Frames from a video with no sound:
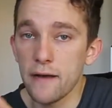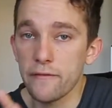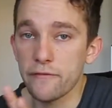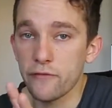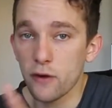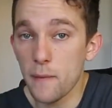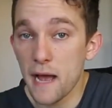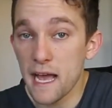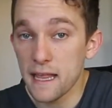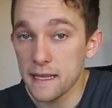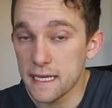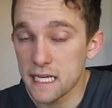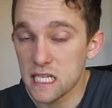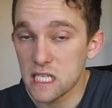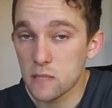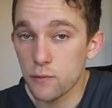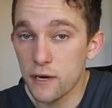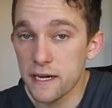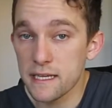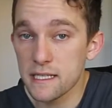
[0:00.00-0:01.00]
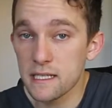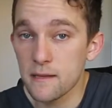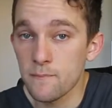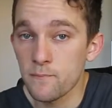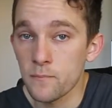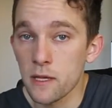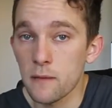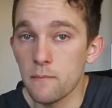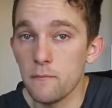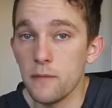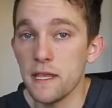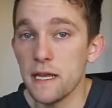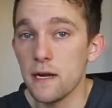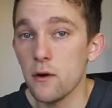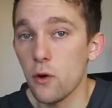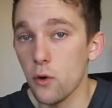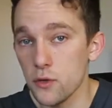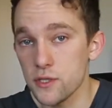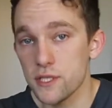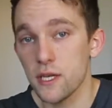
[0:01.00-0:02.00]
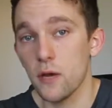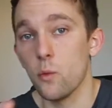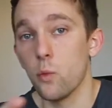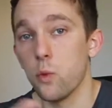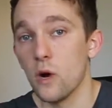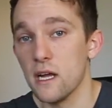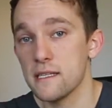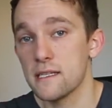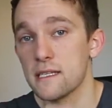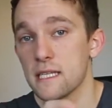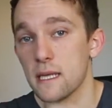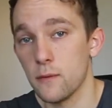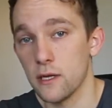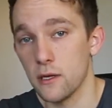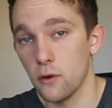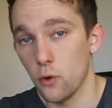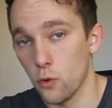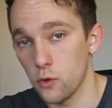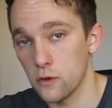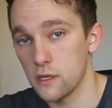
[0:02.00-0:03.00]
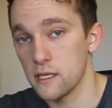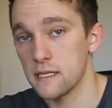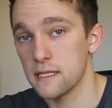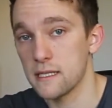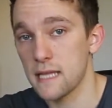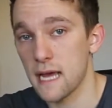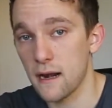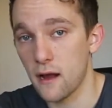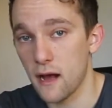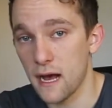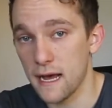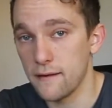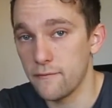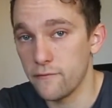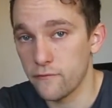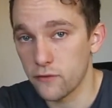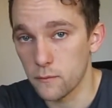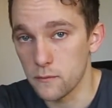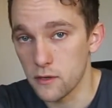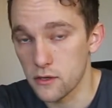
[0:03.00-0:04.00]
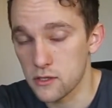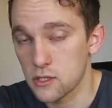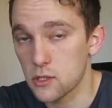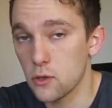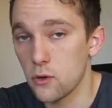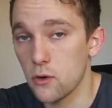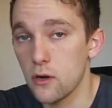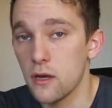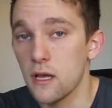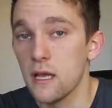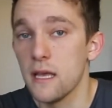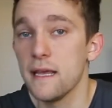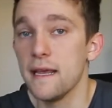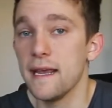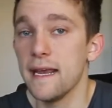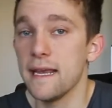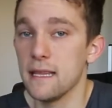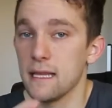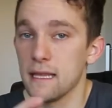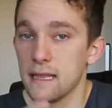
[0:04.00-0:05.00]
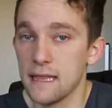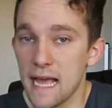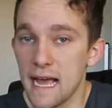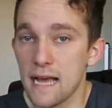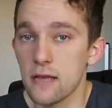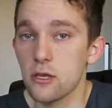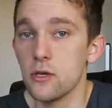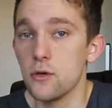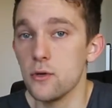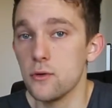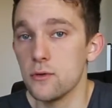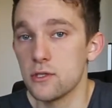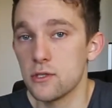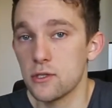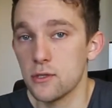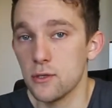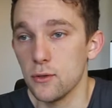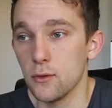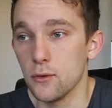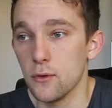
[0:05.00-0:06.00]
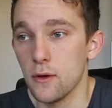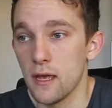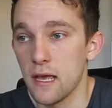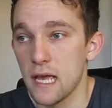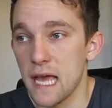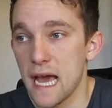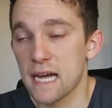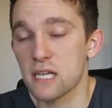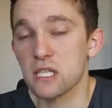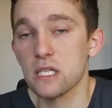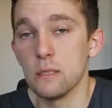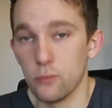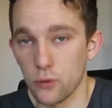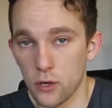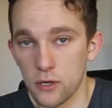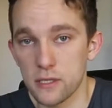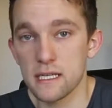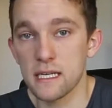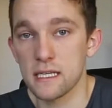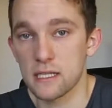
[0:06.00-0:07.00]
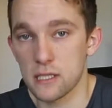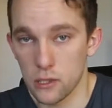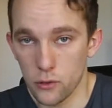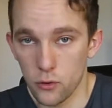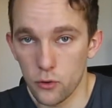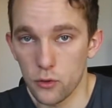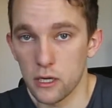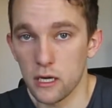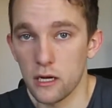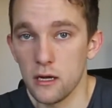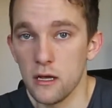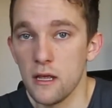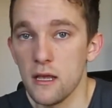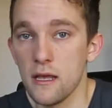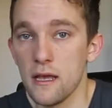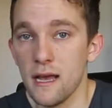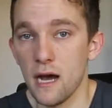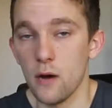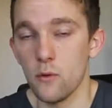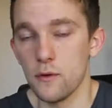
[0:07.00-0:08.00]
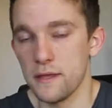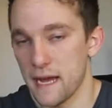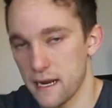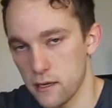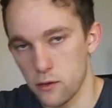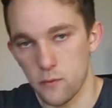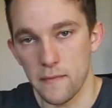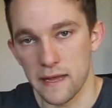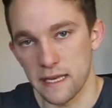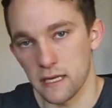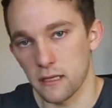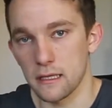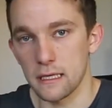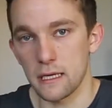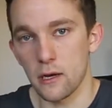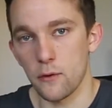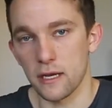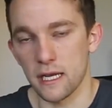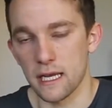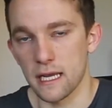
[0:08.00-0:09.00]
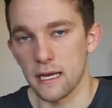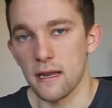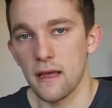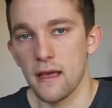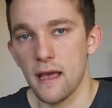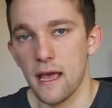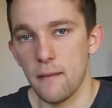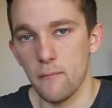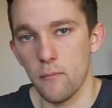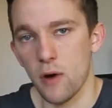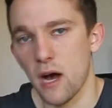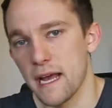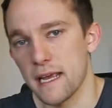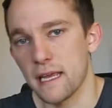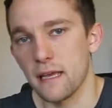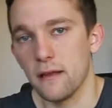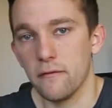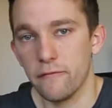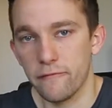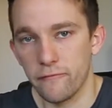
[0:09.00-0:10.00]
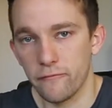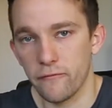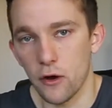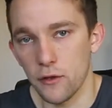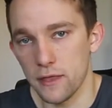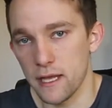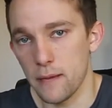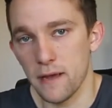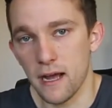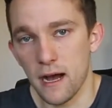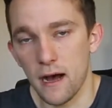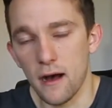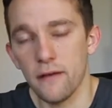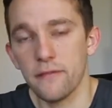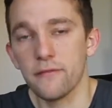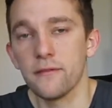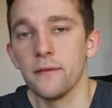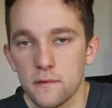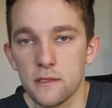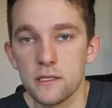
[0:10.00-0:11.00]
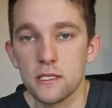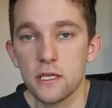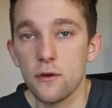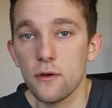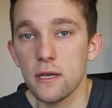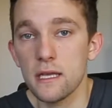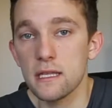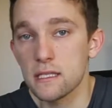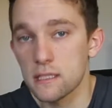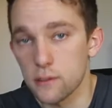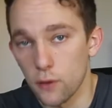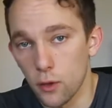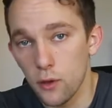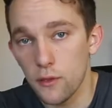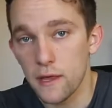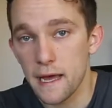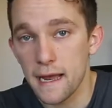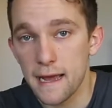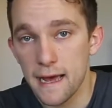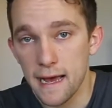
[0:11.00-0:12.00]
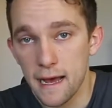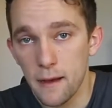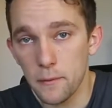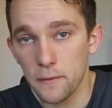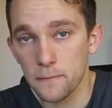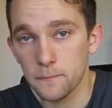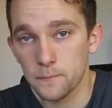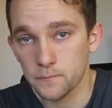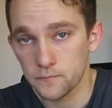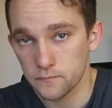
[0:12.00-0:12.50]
from AliExpress. But then also once someone orders that item from your store, it'll allow you to actually process their order without you manually going in and buying it on their behalf. So install that app,